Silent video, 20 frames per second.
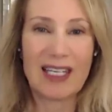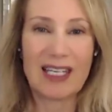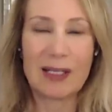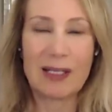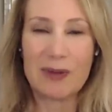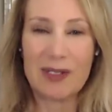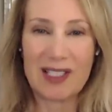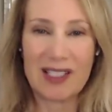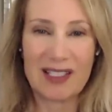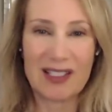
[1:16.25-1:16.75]

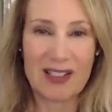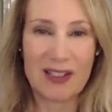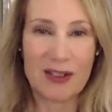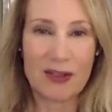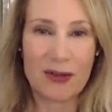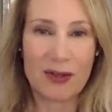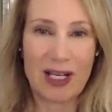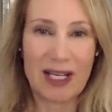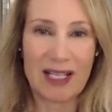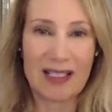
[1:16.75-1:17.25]
He was in
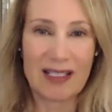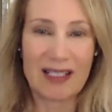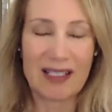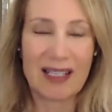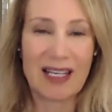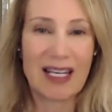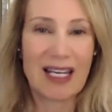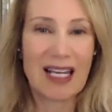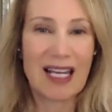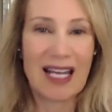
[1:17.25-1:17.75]

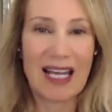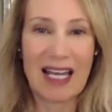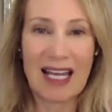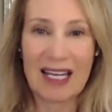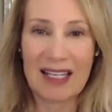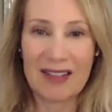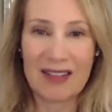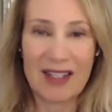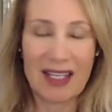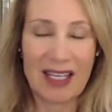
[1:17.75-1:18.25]
distress
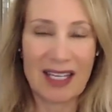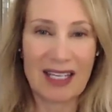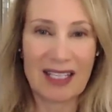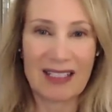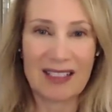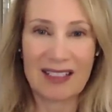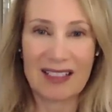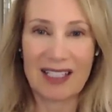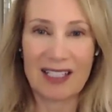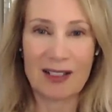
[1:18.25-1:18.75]
and
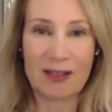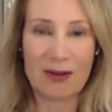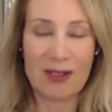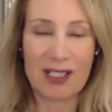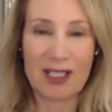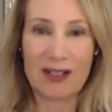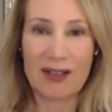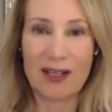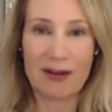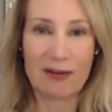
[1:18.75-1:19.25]
they, you know,
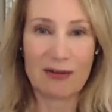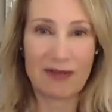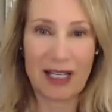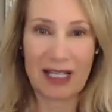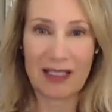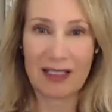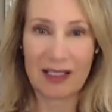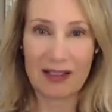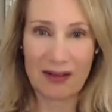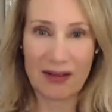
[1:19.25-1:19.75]
did their
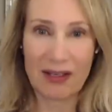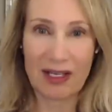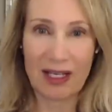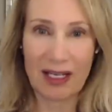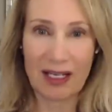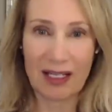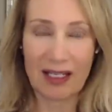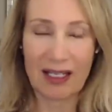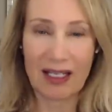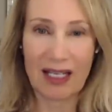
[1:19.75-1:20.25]
violent
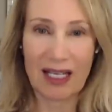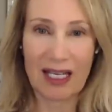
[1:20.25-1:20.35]
thing.